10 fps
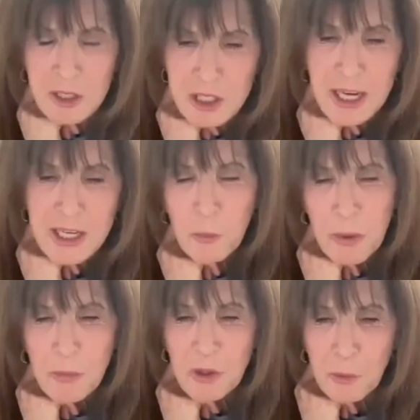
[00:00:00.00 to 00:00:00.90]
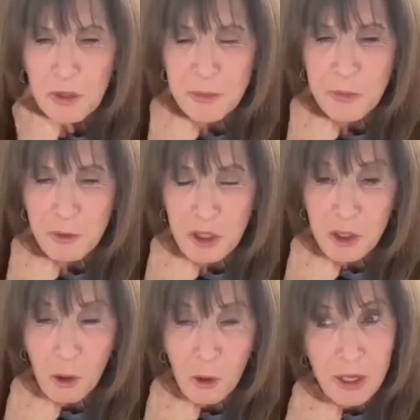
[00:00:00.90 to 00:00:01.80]
Okay, so I know people that went to
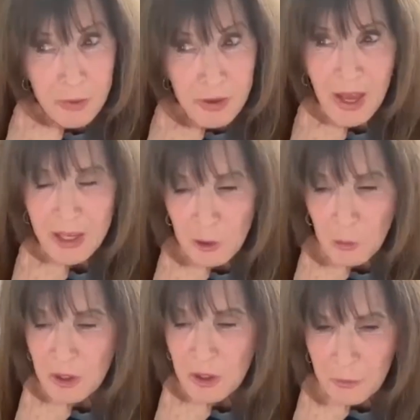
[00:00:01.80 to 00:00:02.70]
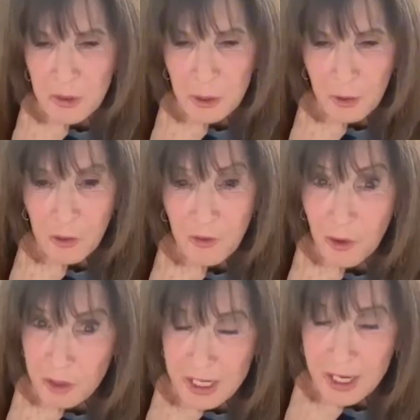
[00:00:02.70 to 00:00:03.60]
music and art. I mean, that you really, I
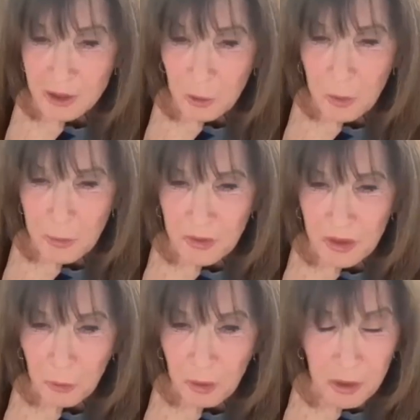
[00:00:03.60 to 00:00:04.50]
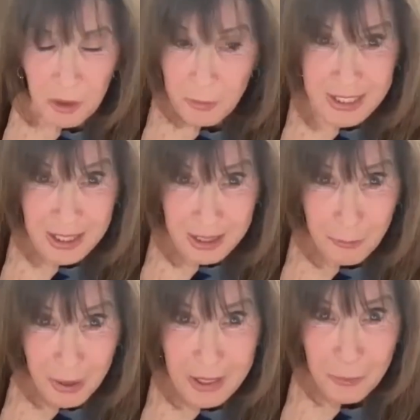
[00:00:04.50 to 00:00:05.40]
knew very talented people that went there. I'm not saying
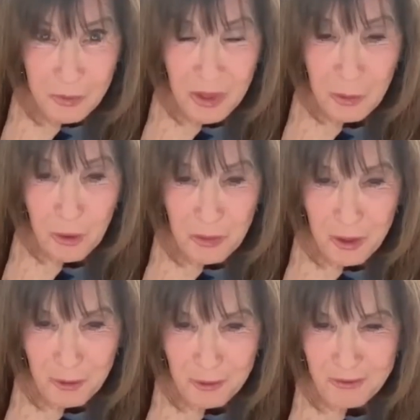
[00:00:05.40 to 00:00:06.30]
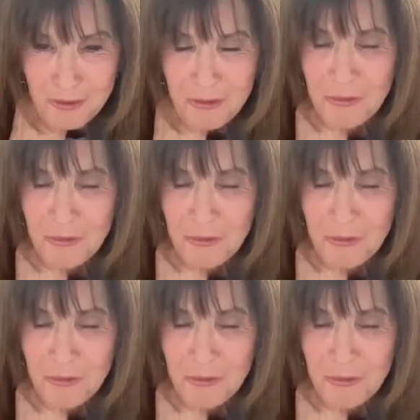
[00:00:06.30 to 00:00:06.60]
they made it, but they went there.